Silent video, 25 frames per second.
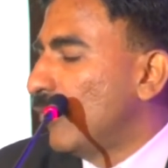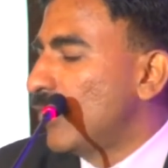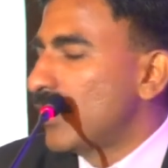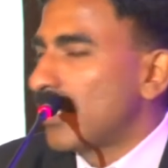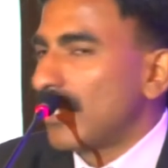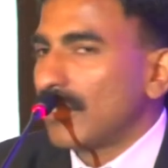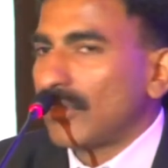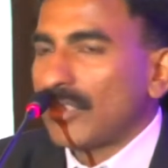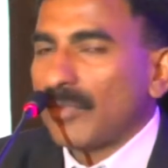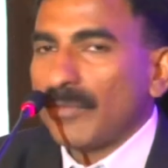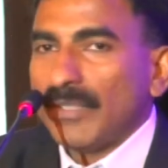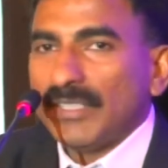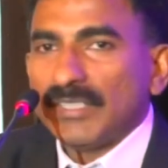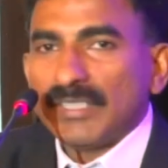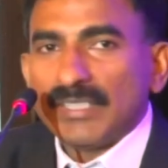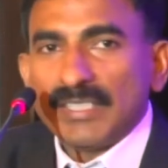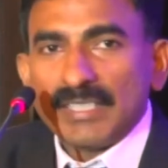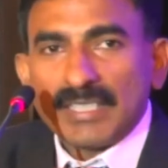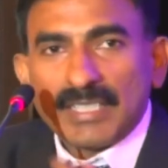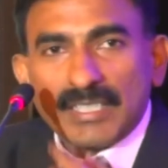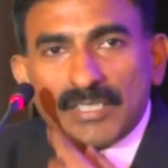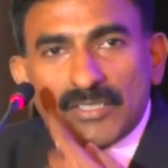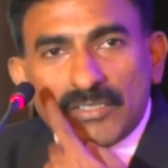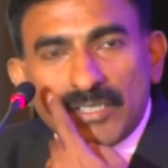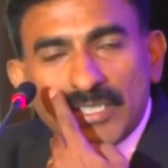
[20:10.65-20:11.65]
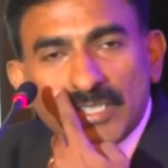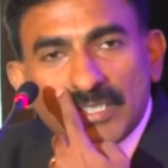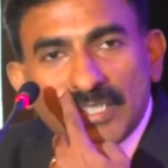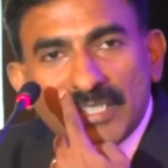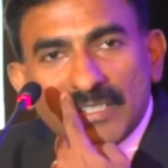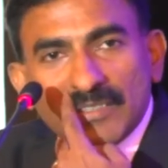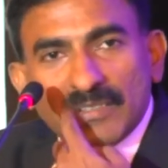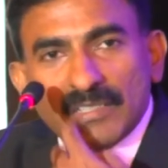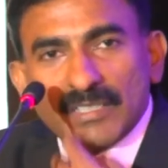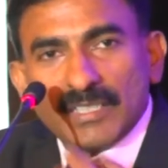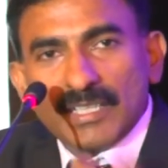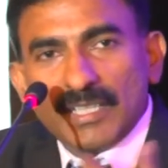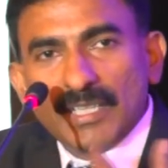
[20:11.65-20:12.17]
which are the top internet countries
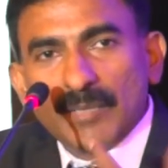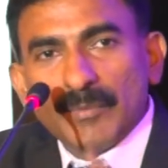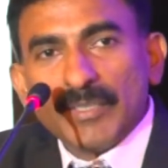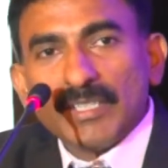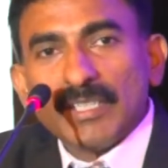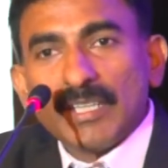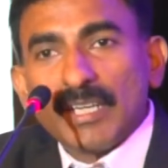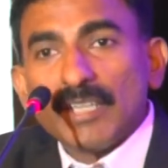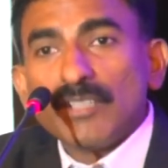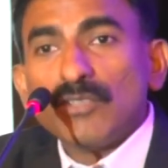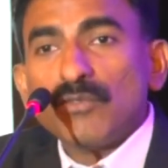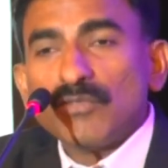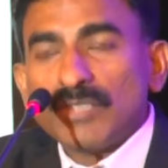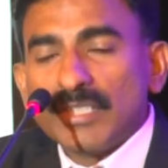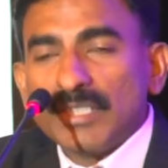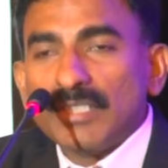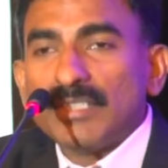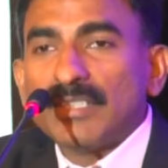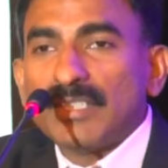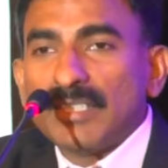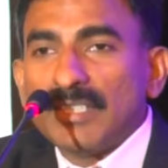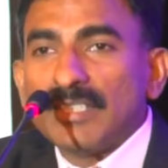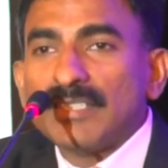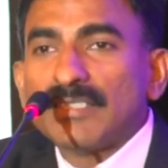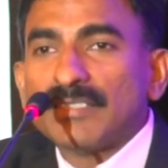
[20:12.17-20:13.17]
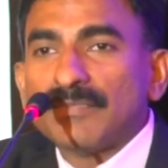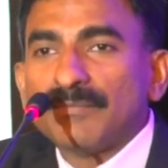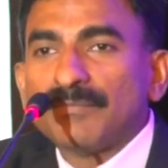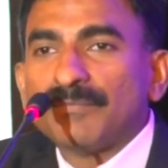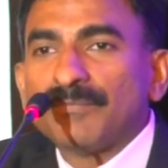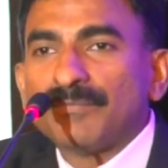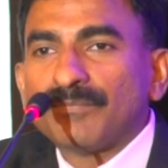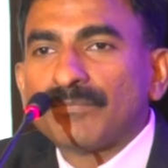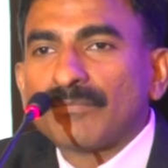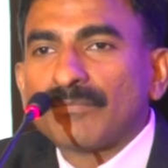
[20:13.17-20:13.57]
that, are using internet.